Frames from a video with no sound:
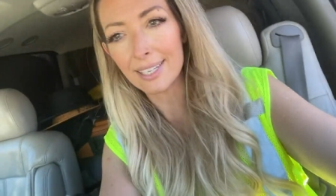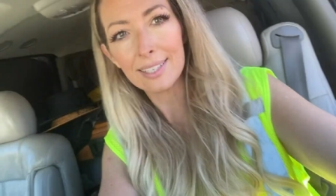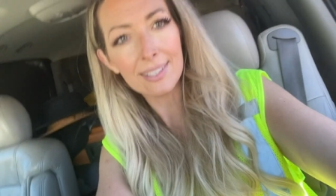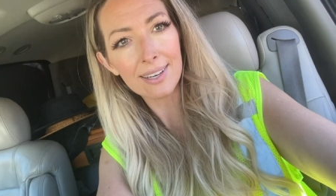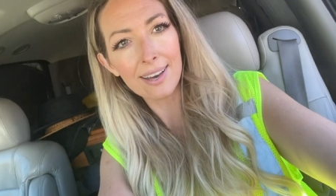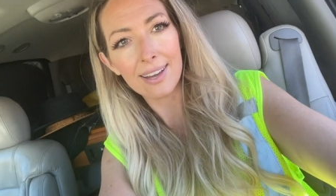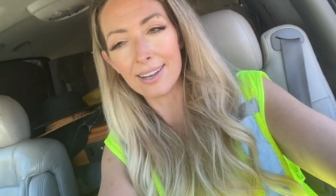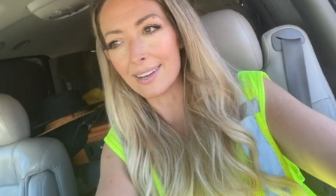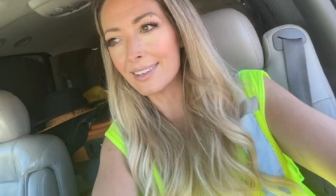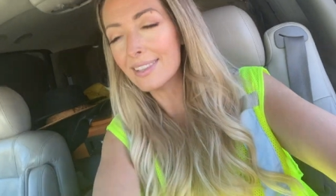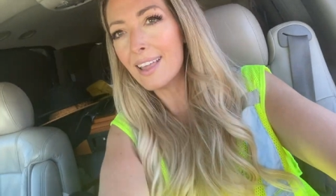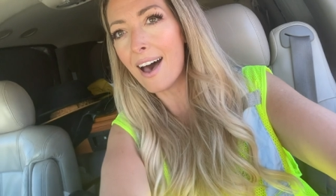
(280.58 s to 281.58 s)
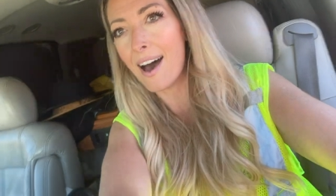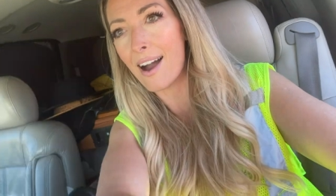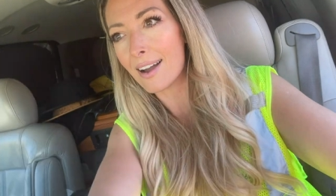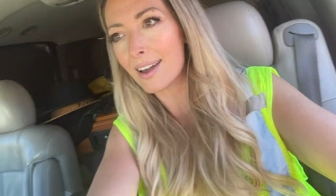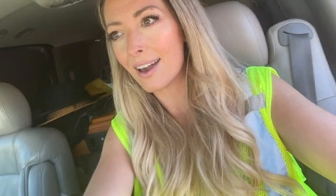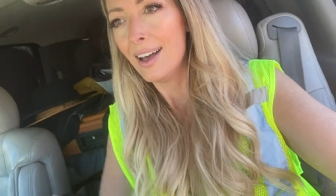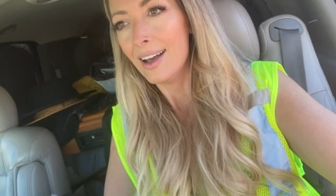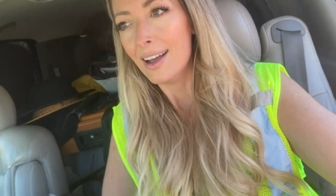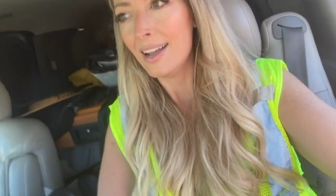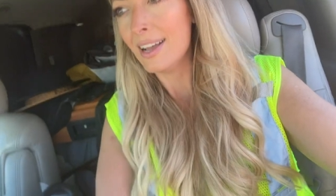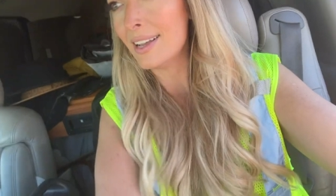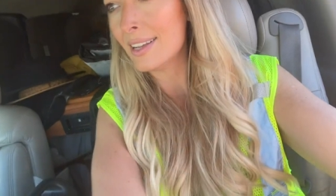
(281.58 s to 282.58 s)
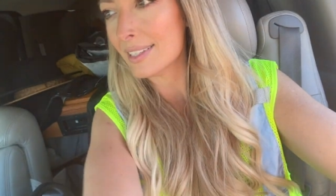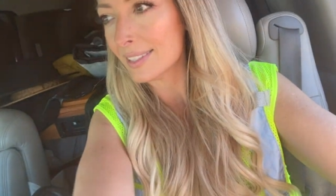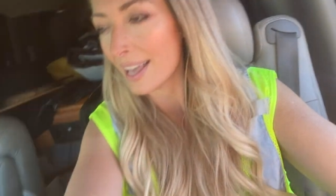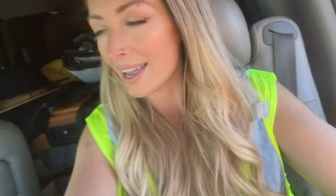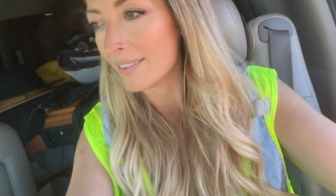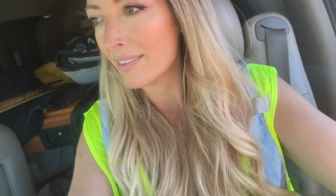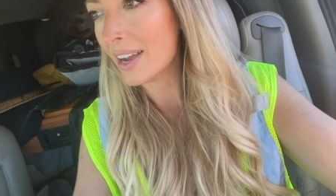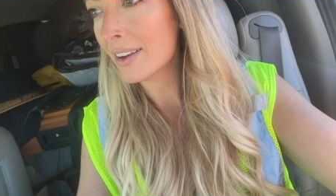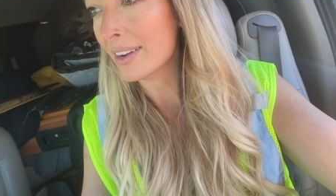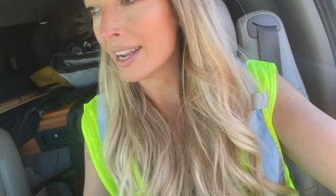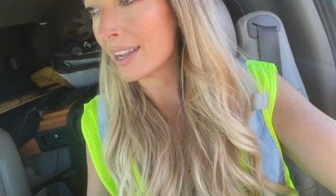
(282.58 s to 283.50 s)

Good luck. It is a very